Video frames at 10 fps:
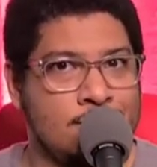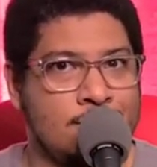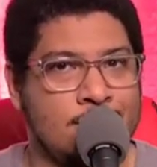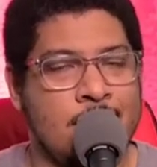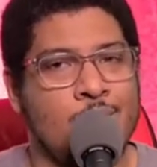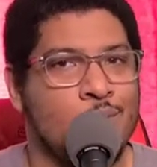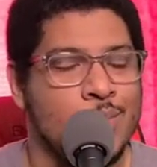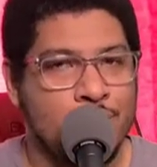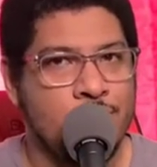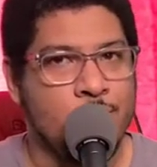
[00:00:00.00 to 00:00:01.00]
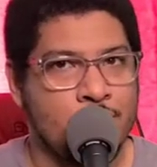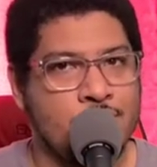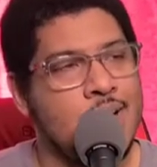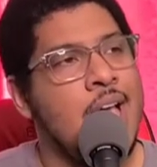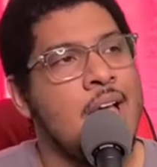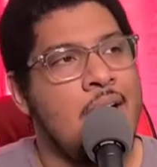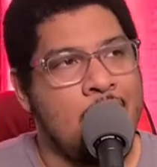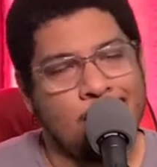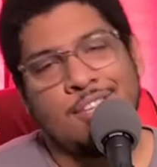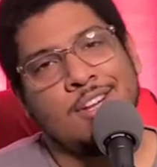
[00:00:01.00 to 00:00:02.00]
like horror movie person.
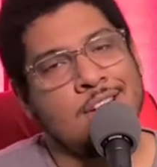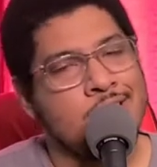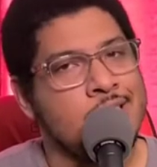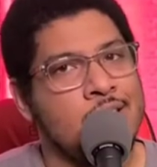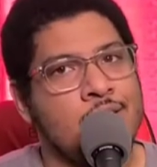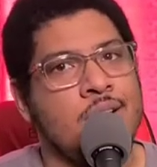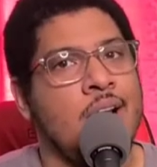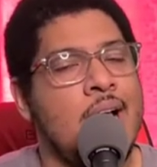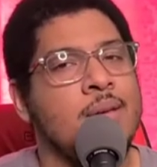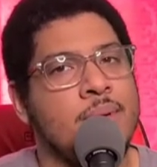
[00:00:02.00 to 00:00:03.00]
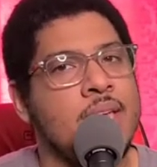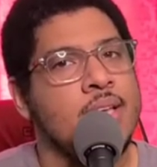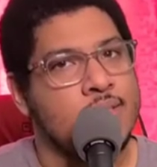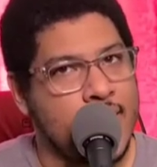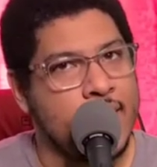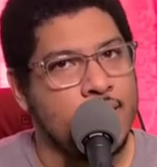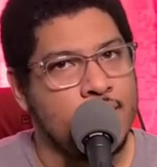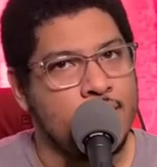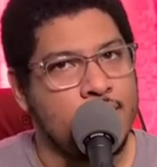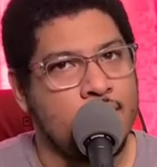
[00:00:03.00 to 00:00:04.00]
I didn't necessarily like being scared
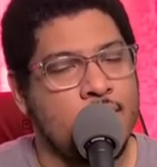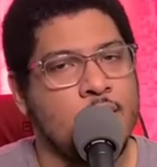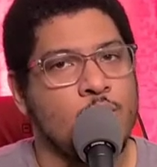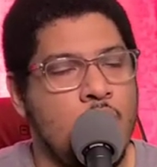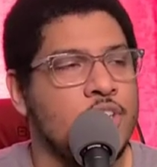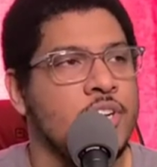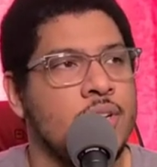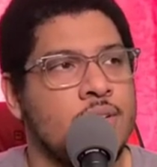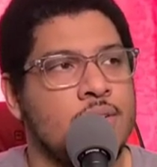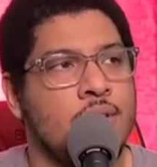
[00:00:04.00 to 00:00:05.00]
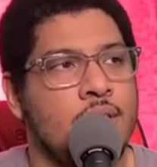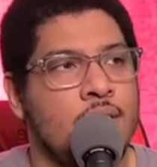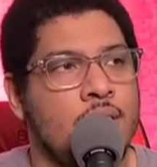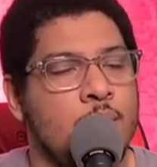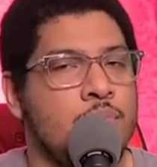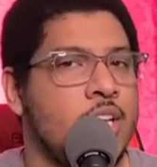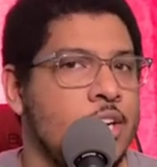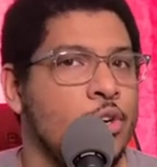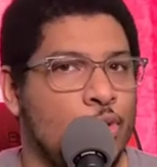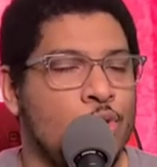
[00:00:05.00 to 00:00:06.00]
and like watching blood
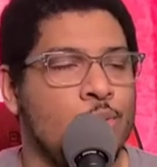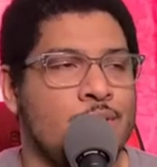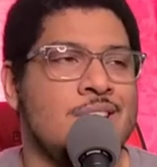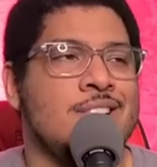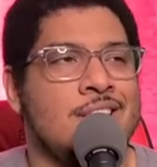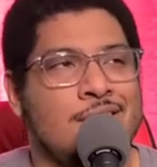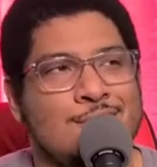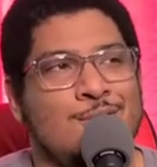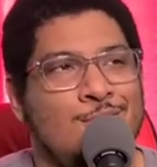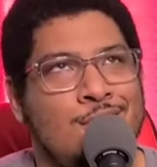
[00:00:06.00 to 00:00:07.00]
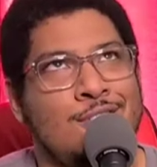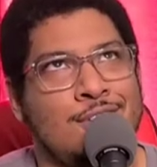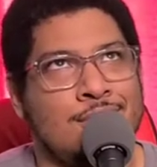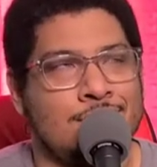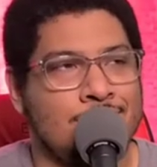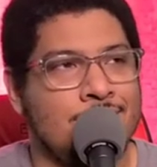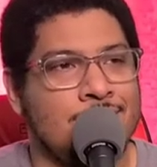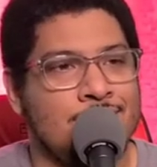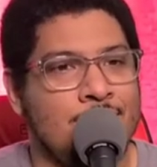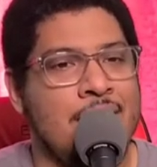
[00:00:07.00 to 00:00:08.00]
and gore, which I think is a whole other
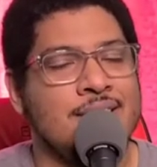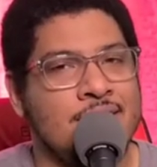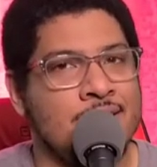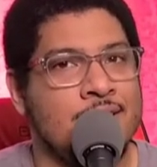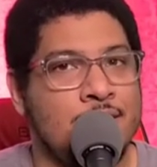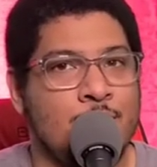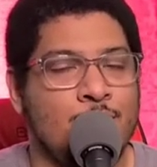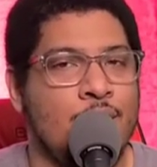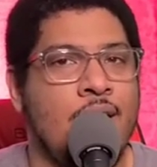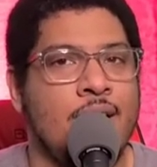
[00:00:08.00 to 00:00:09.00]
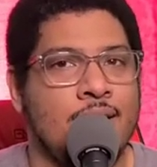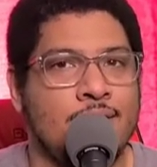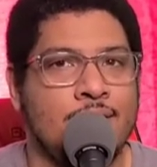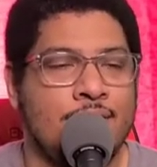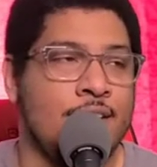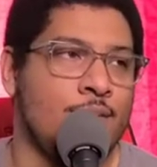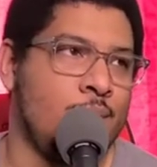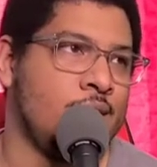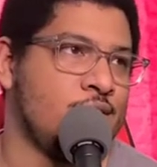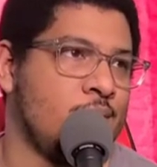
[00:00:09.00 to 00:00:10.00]
masculinity pride thing that we
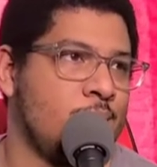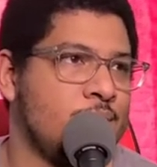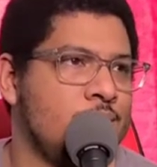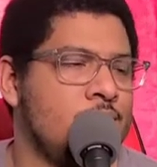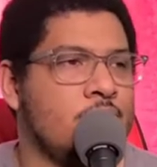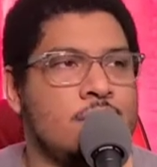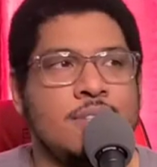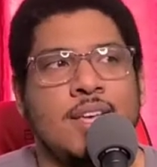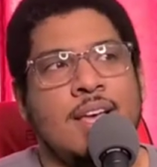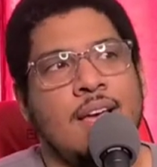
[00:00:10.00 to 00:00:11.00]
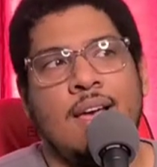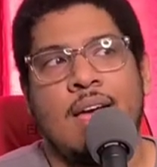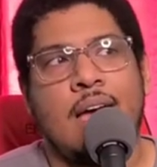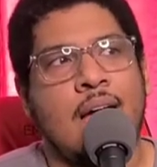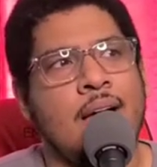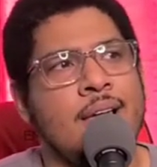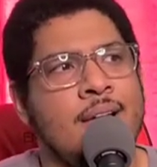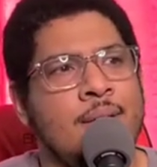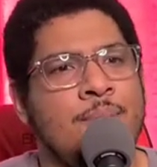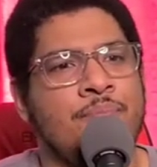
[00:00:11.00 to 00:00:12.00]
could jump into. Because I
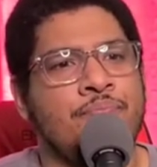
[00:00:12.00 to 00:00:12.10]
um